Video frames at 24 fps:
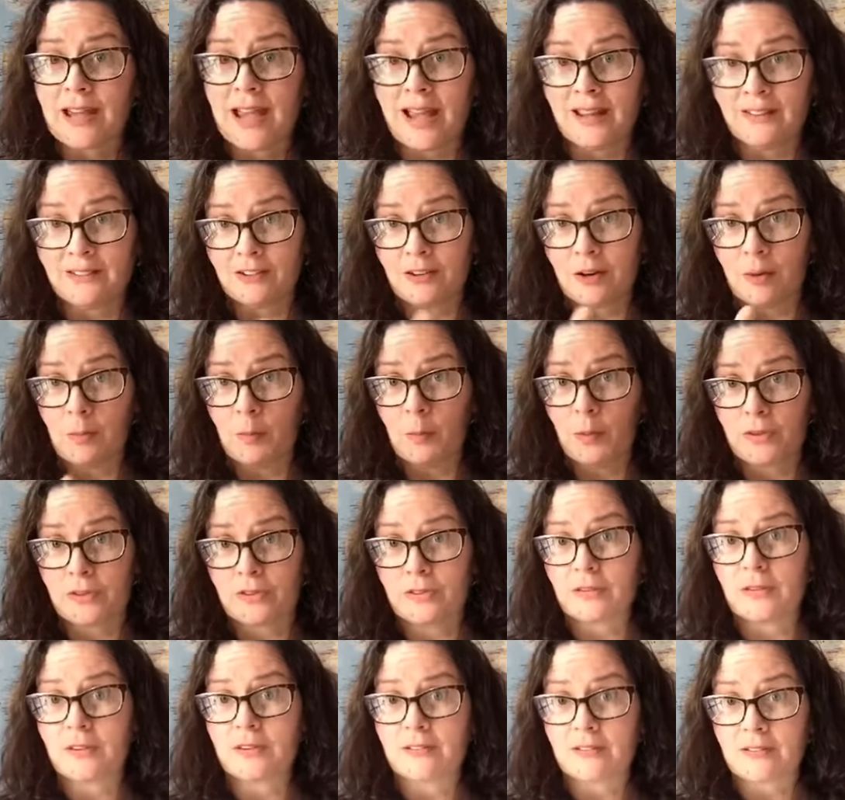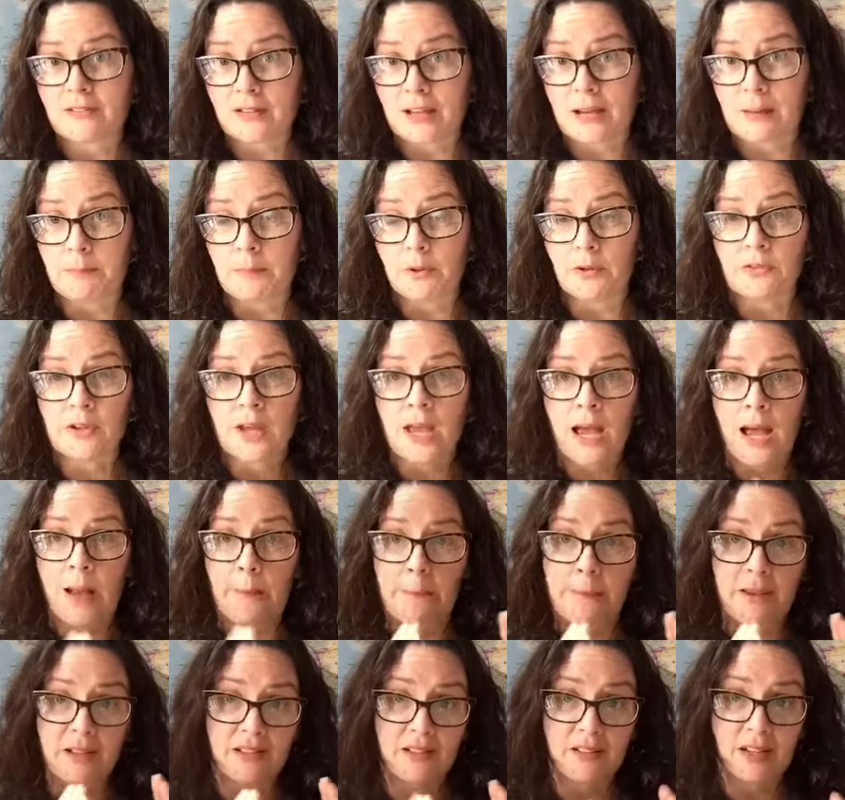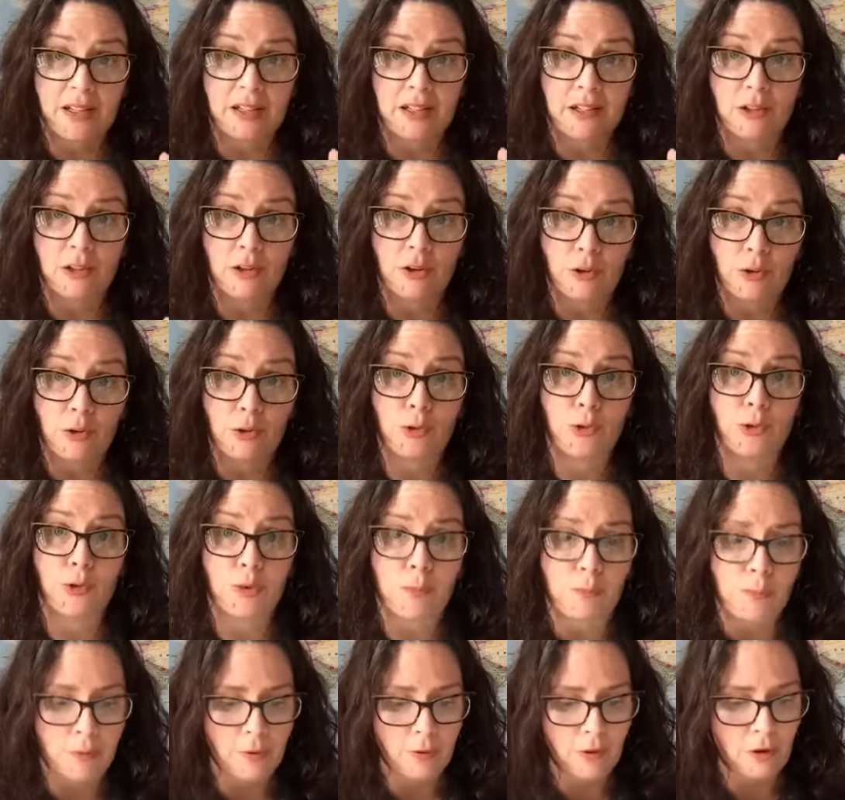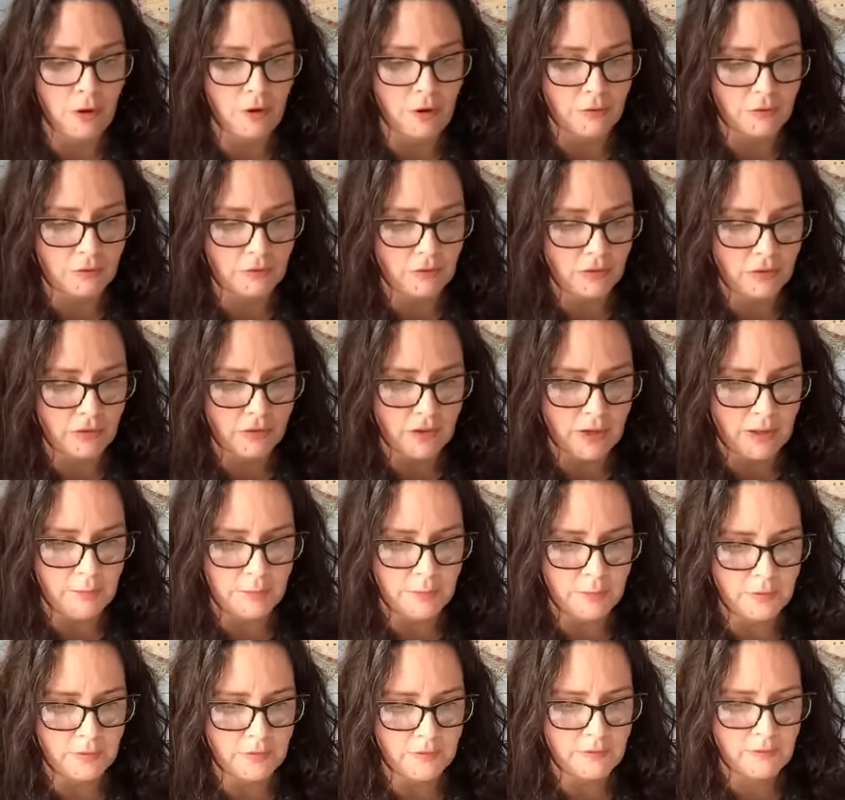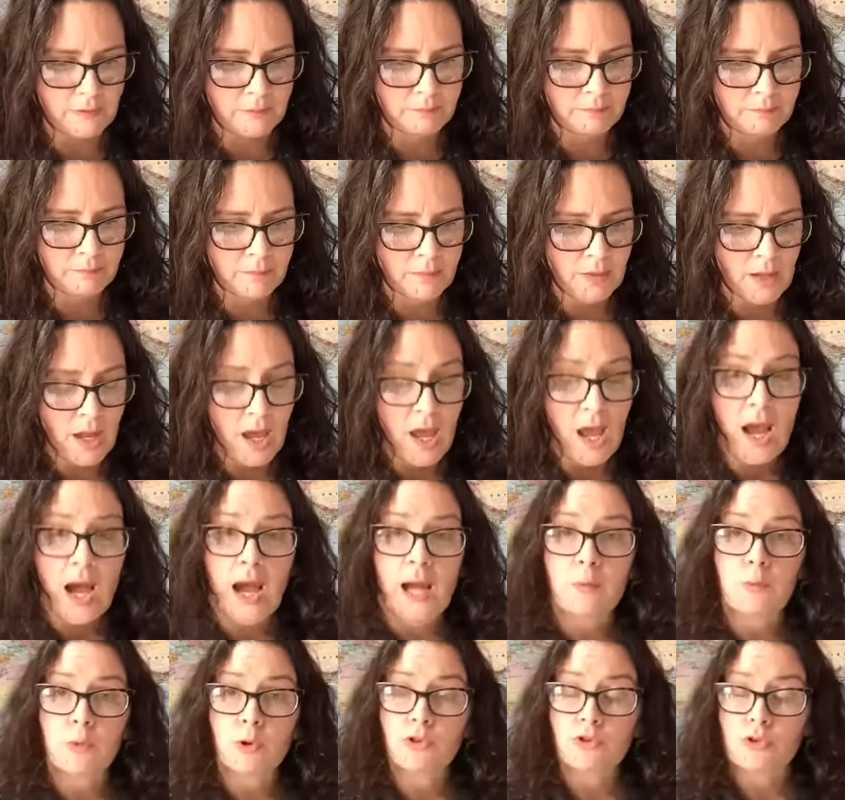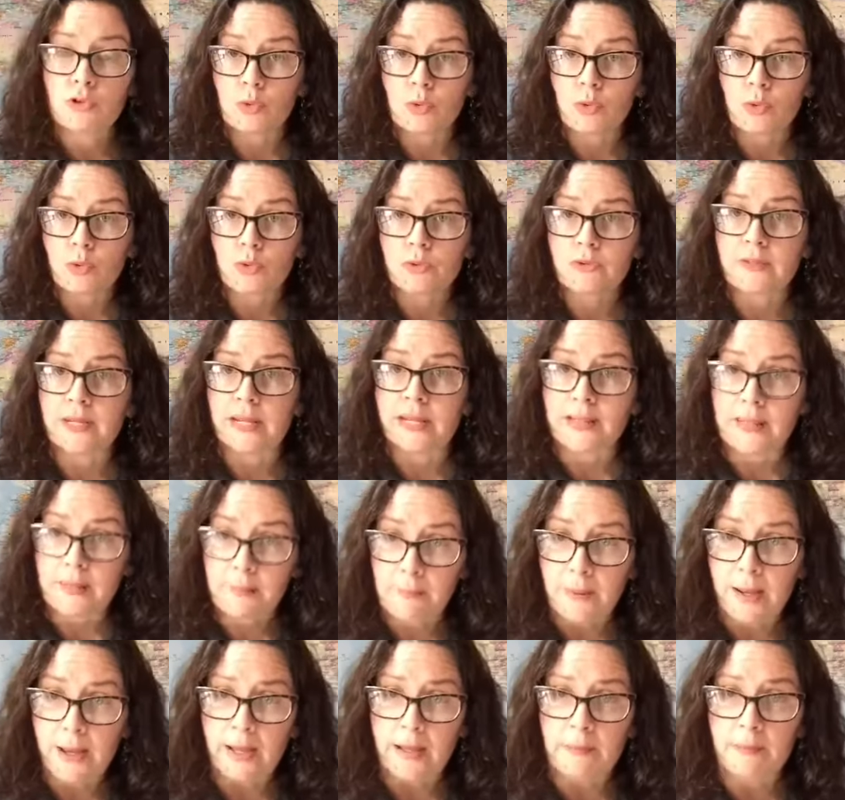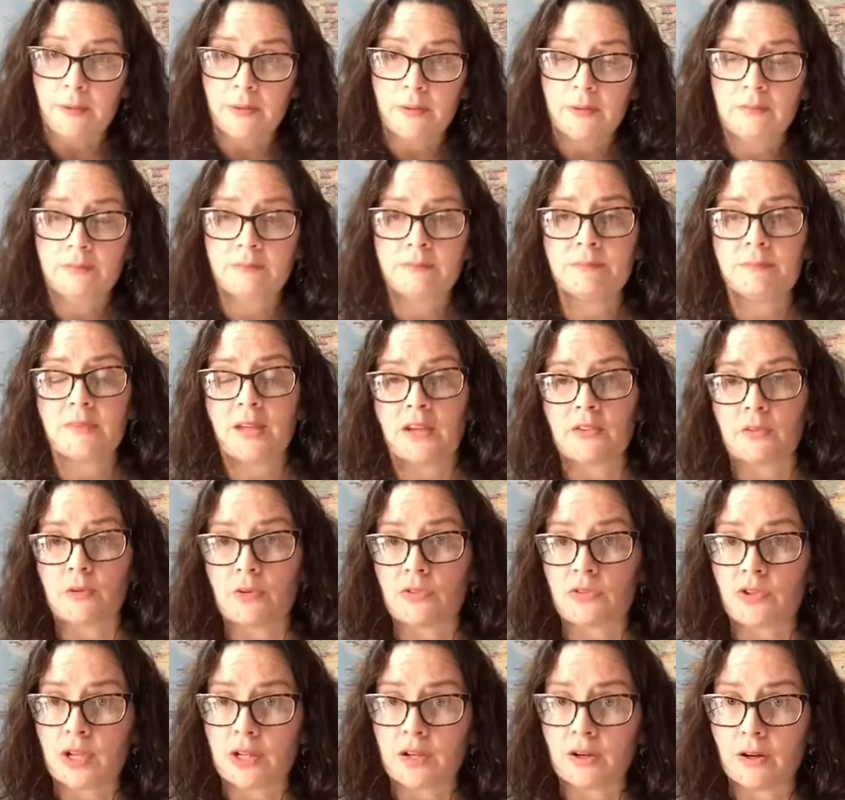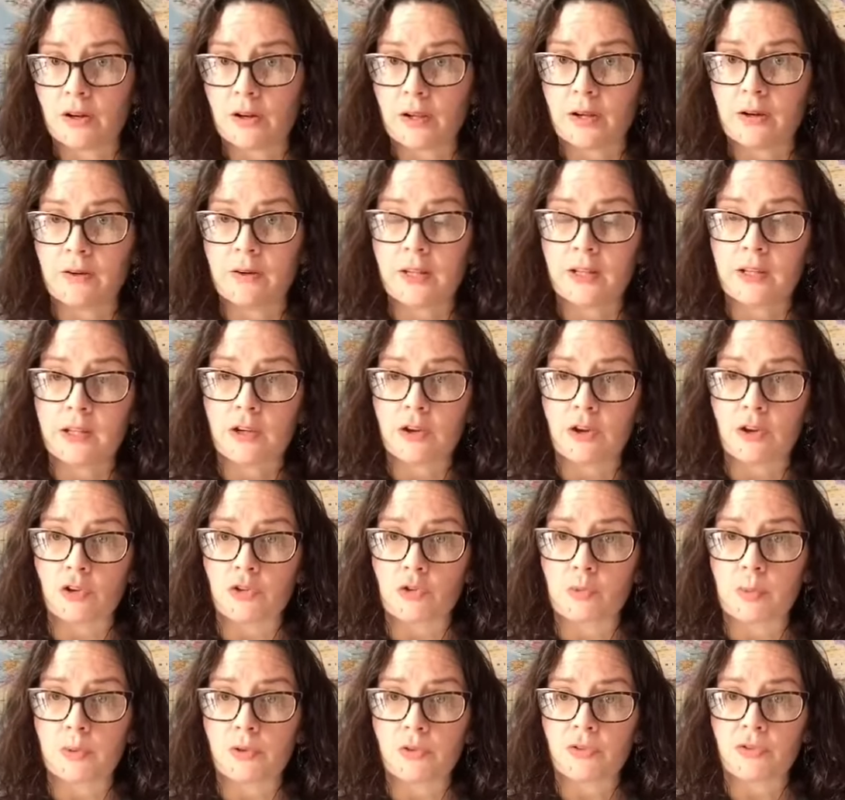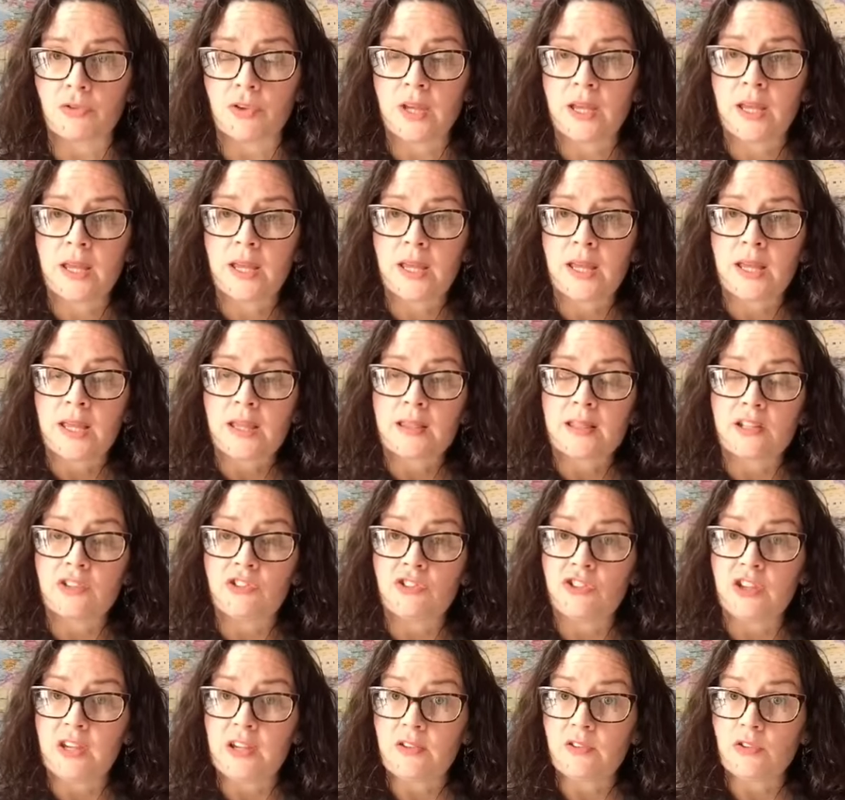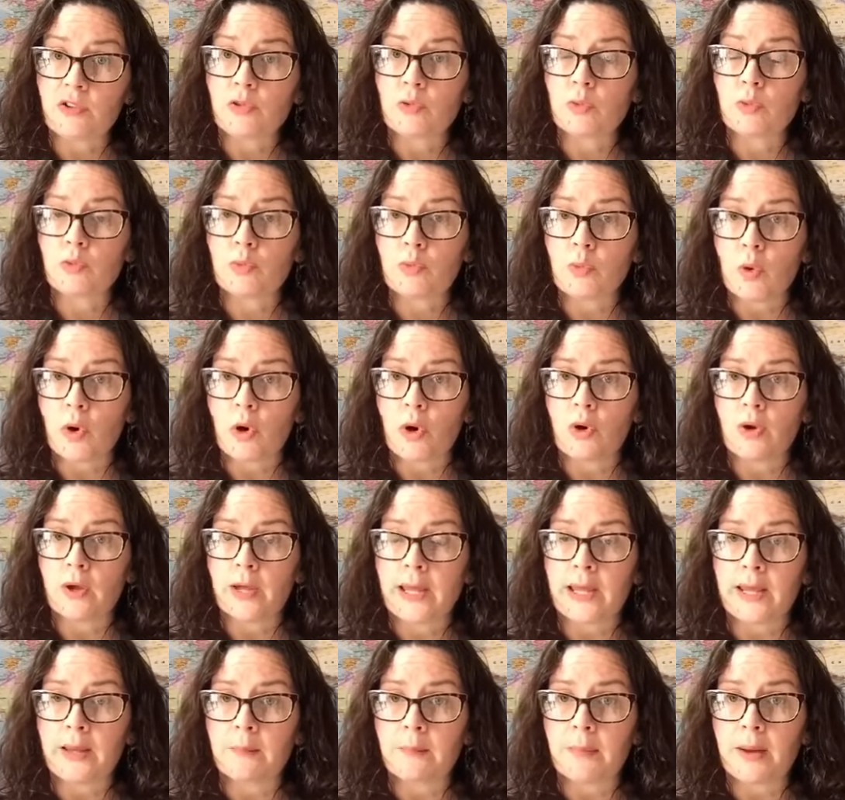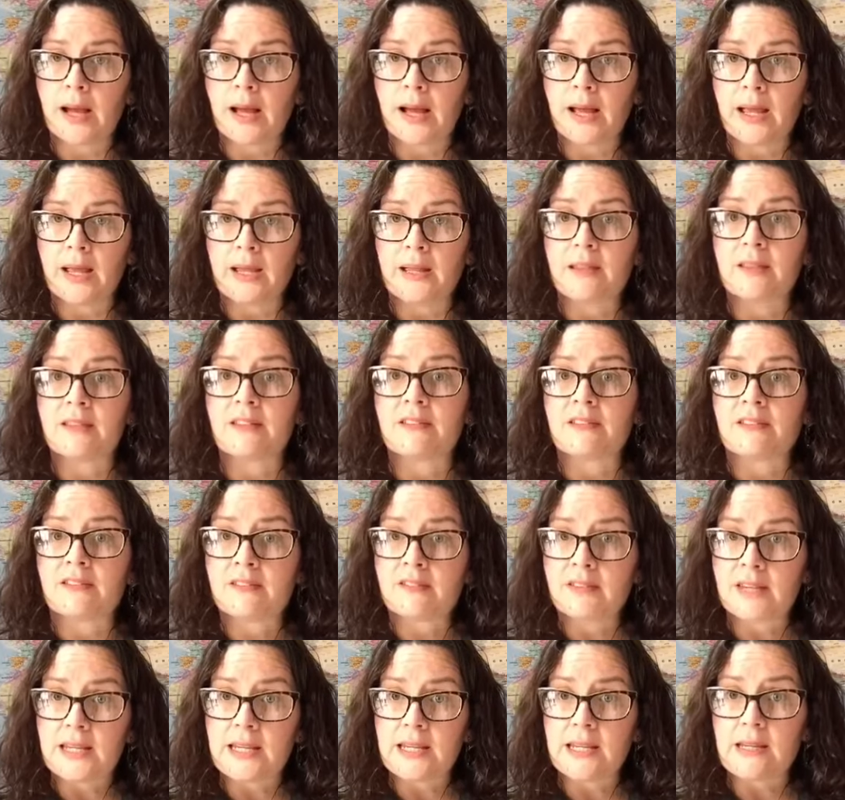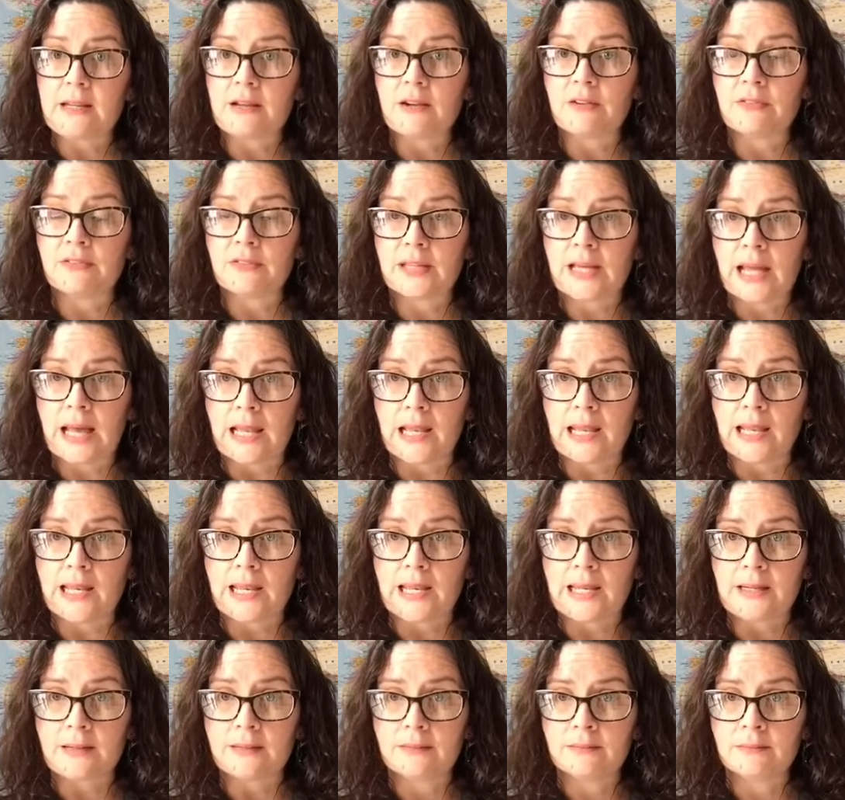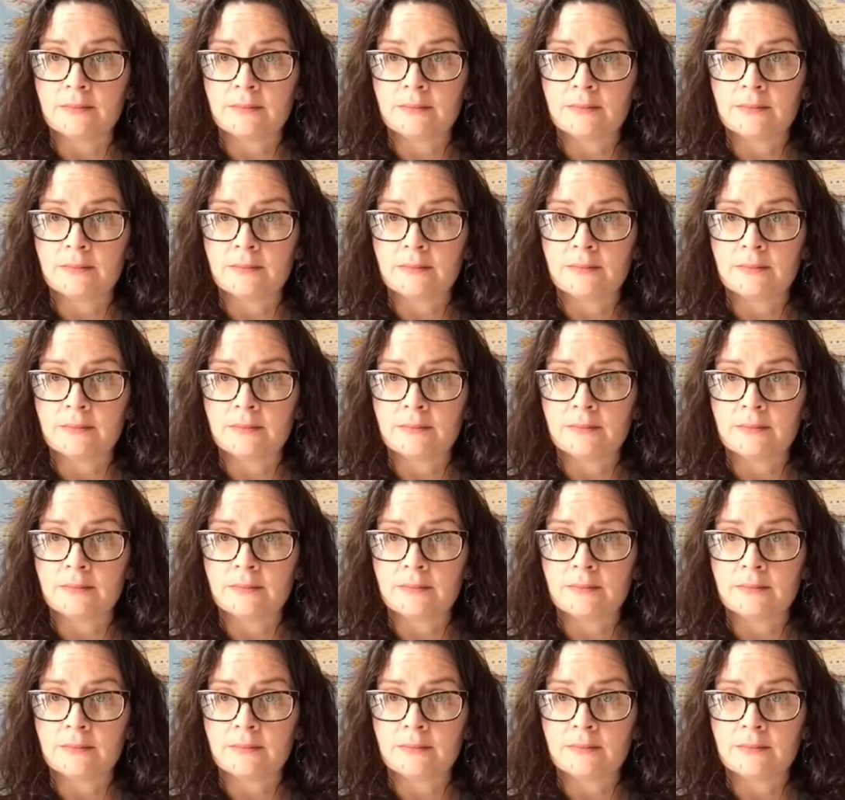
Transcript: ended up with disciples, a particular group of disciples. And we're told in the Bible, as I said earlier in the Gospels, that Jesus was walking by the Sea of Galilee.